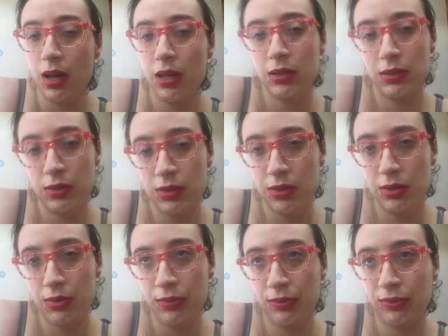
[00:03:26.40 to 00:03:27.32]

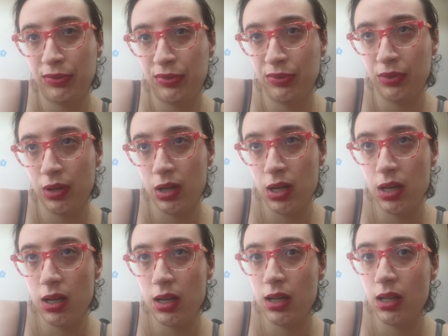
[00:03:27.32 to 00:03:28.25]
It's
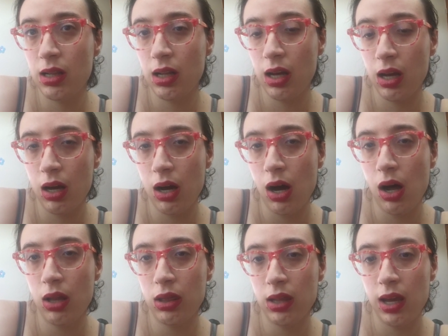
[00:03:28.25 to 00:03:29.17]
free, like,
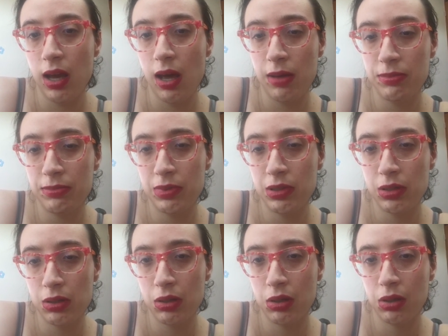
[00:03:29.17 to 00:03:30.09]
on the App
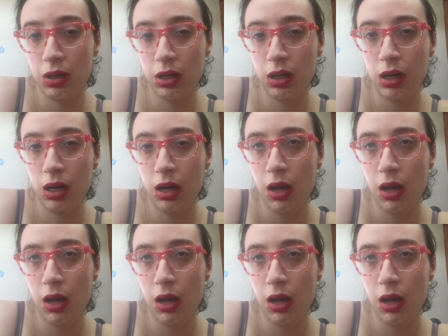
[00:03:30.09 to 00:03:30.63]
Store,